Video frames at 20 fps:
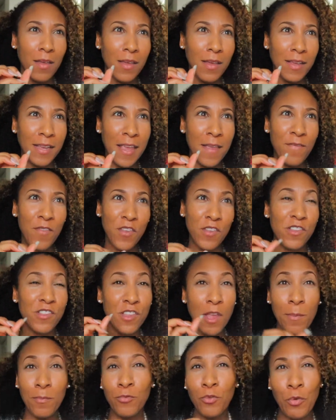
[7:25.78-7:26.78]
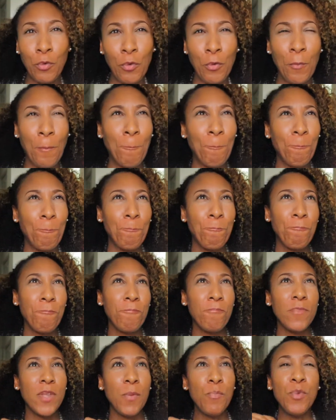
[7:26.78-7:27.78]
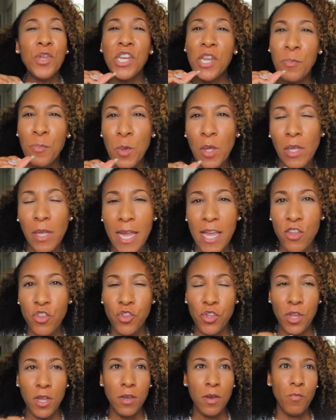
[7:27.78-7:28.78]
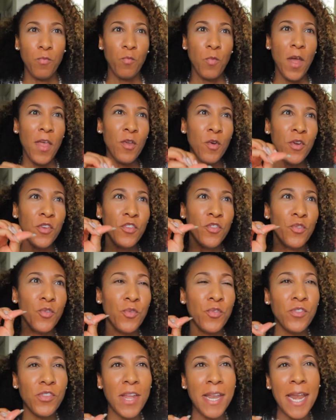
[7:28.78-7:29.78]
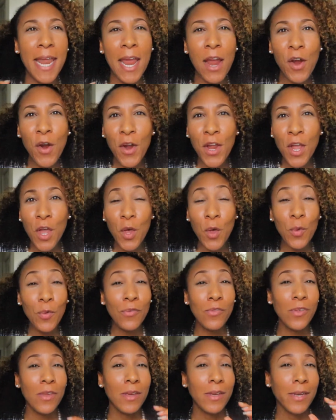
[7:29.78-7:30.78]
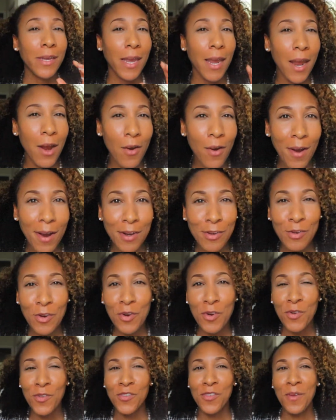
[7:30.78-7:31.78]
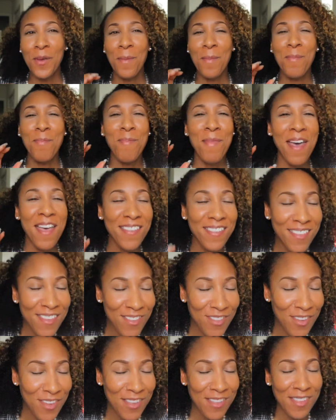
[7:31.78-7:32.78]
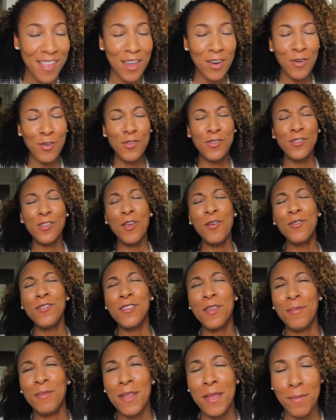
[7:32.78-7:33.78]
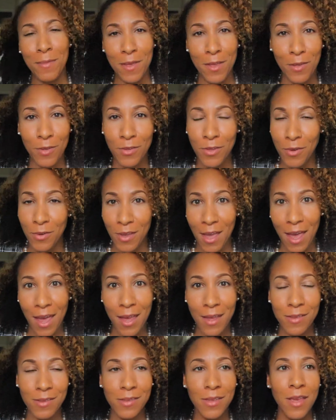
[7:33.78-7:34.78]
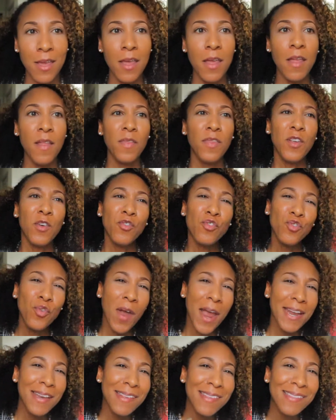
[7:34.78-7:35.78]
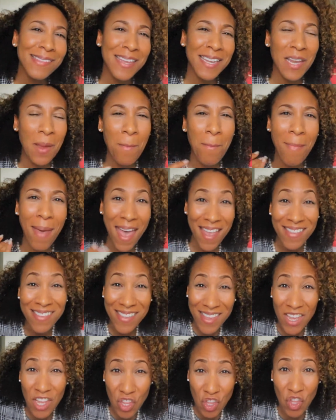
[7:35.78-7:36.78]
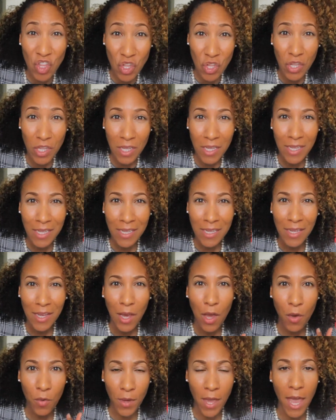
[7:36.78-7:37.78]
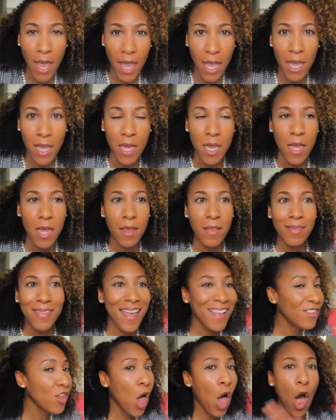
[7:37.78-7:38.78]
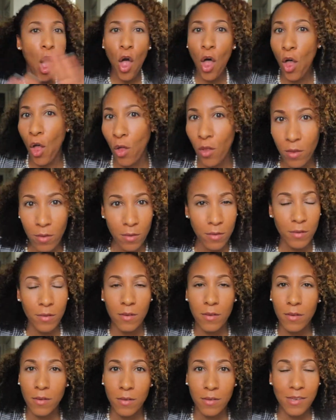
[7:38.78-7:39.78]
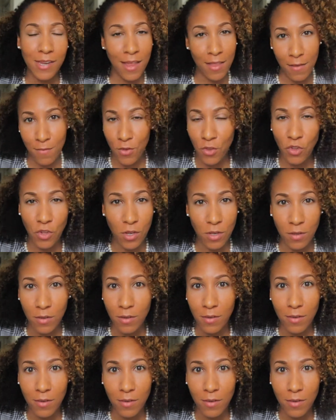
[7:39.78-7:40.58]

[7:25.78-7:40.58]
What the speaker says: give the subtle manipulation, whether it's through scenarios, characters, messages that are so subliminal, you guys. They're trying to send a message, okay? That's all television,